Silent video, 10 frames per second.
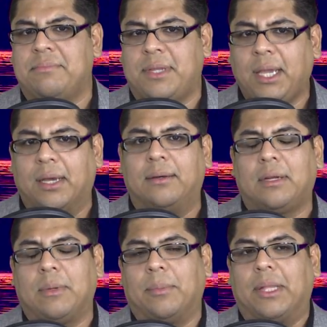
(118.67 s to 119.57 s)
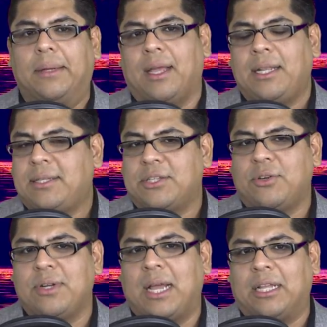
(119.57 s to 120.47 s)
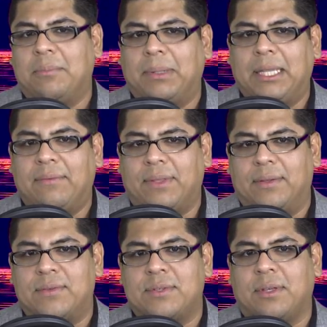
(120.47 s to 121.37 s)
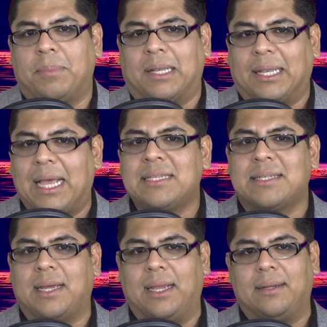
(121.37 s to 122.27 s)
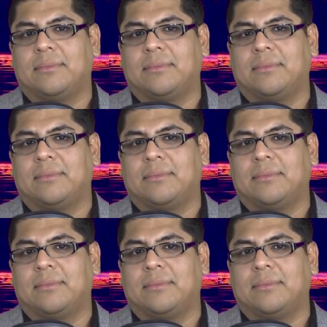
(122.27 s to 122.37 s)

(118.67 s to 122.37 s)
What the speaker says: yeah, I remember that. And he says, you're not going to believe this, but last night,